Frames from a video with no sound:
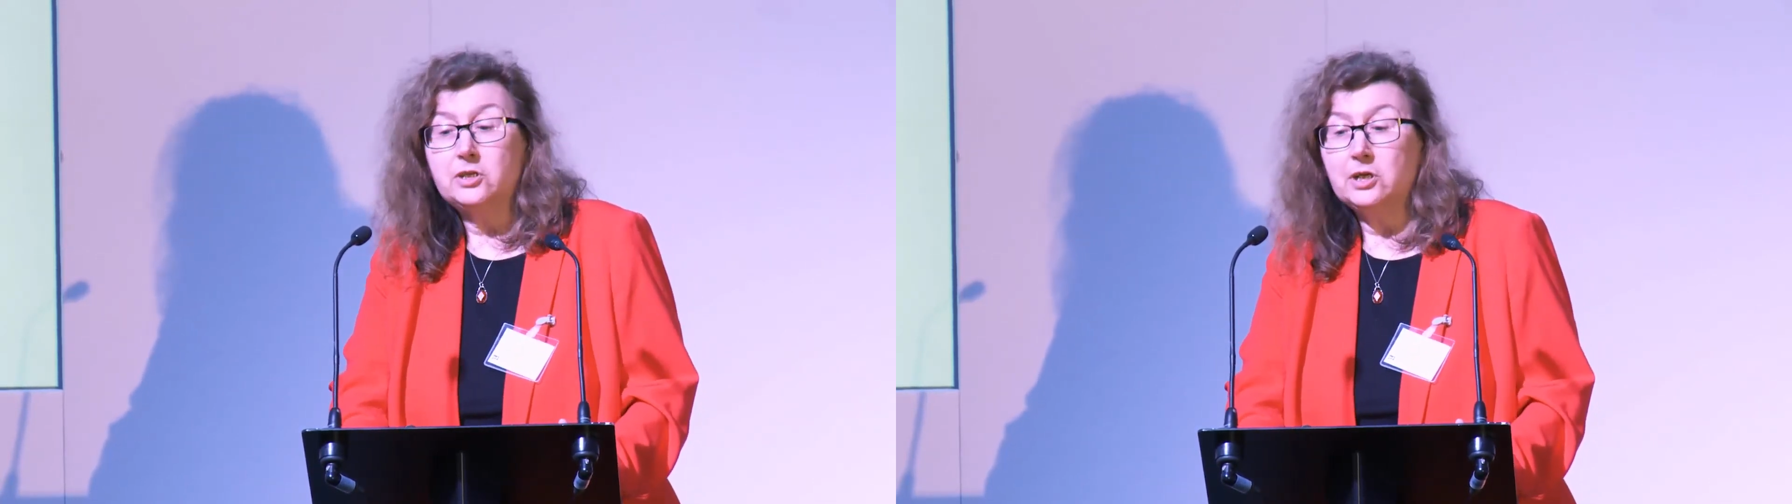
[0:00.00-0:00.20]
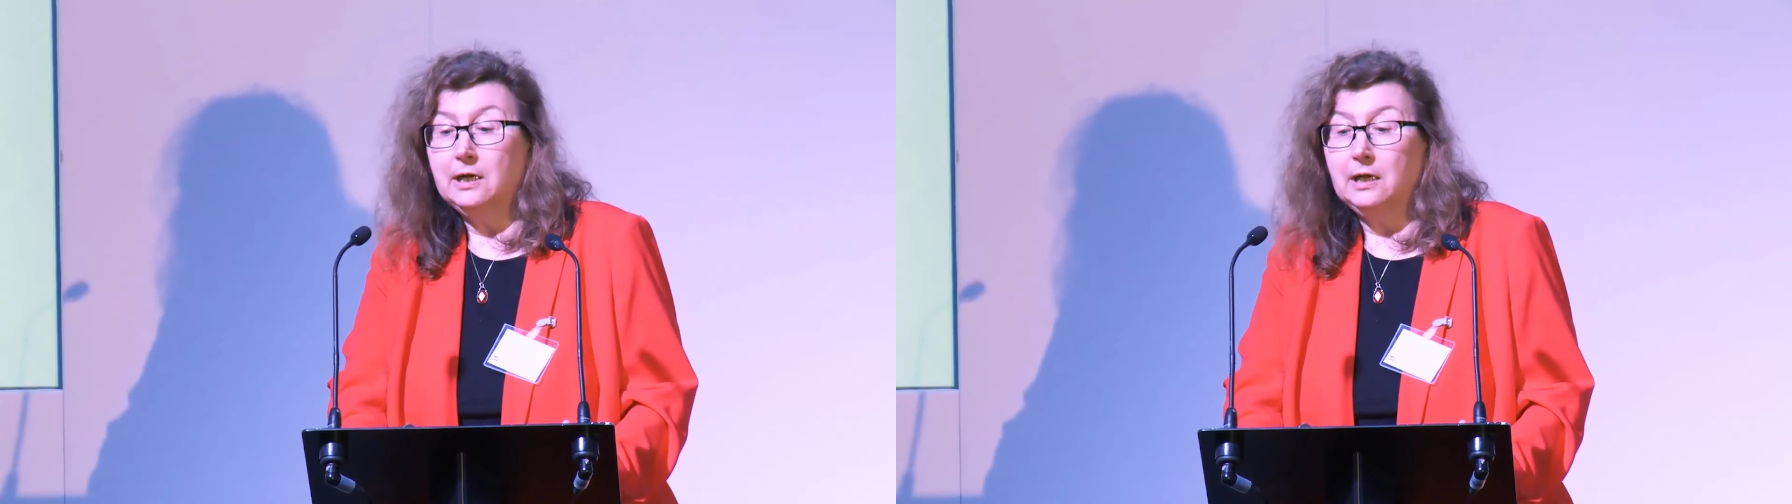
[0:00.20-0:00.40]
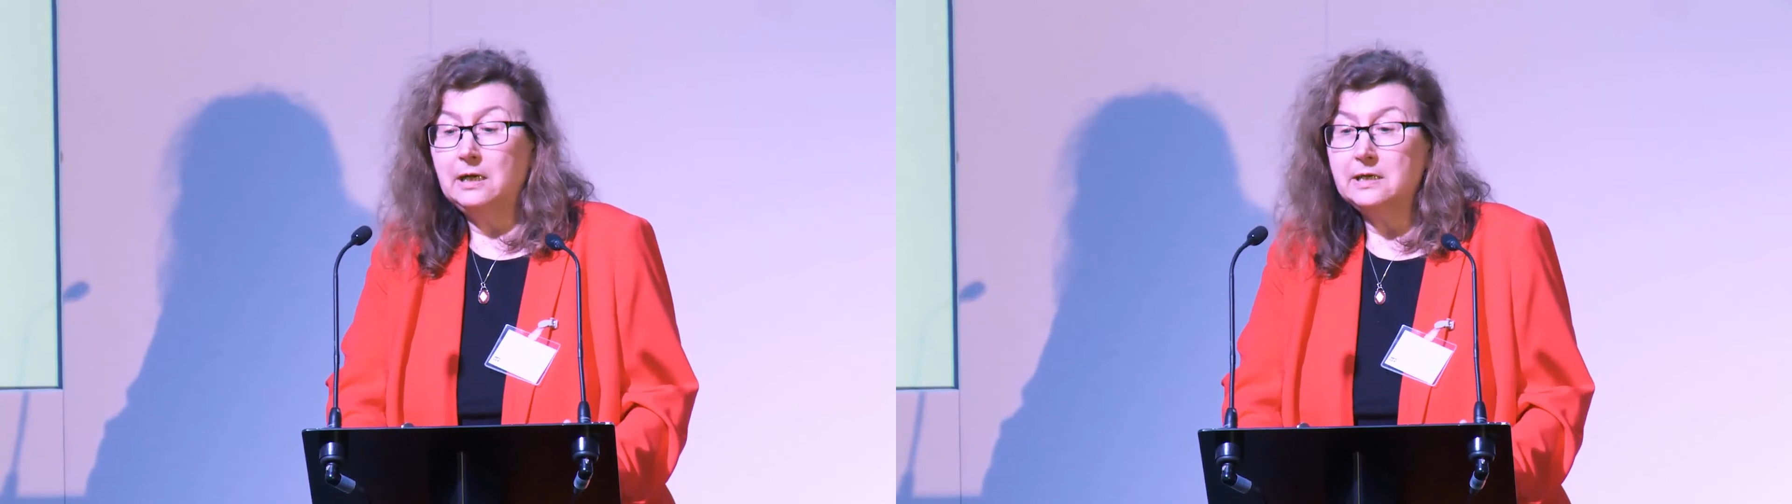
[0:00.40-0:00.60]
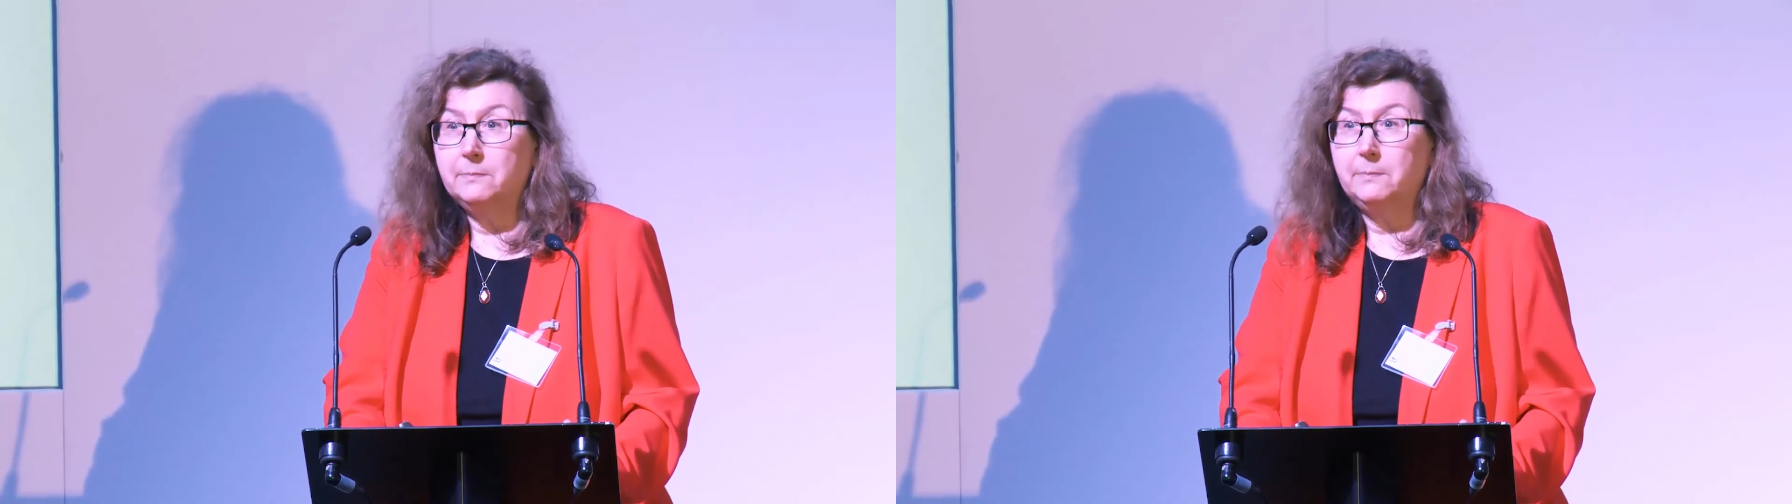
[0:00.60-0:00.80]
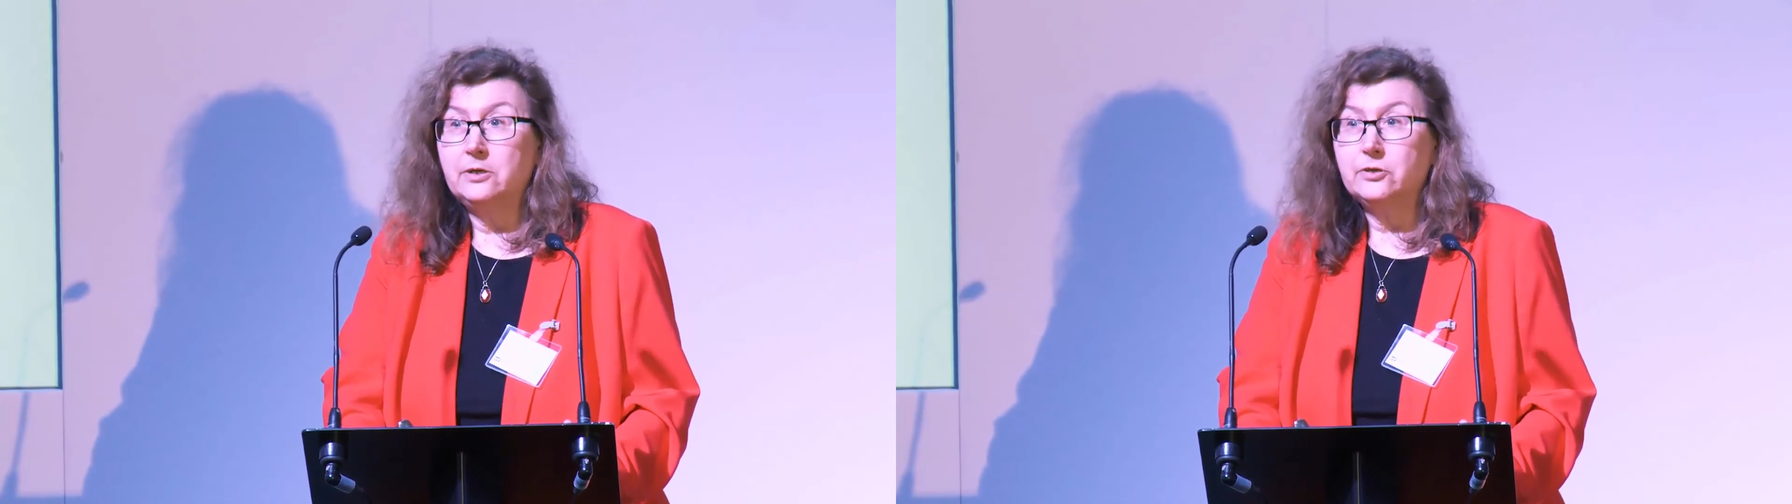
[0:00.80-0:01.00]
I'd like to
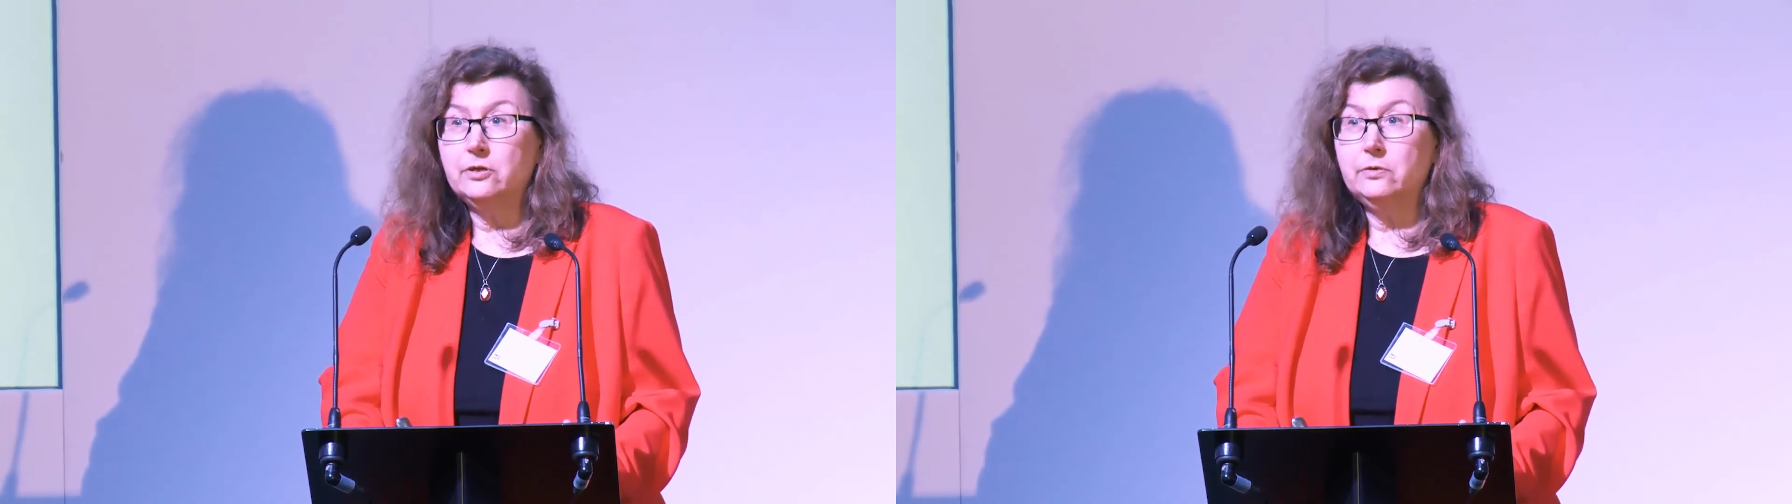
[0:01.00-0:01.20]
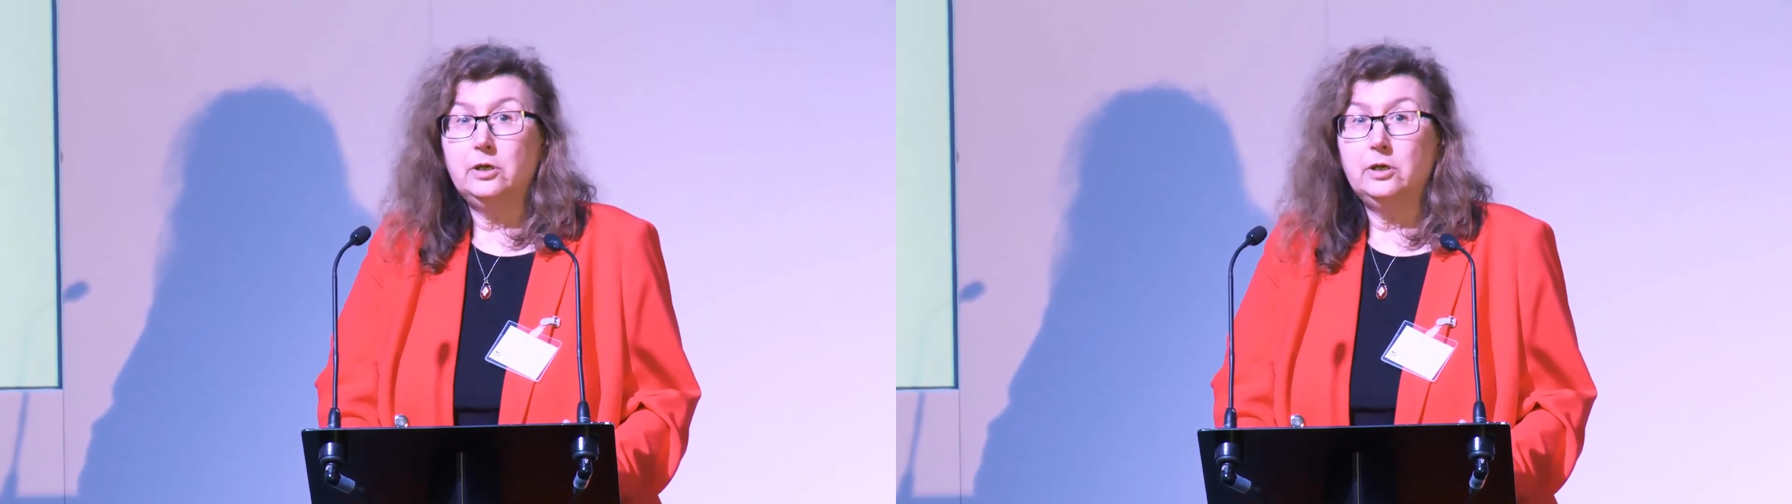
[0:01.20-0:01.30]
mention,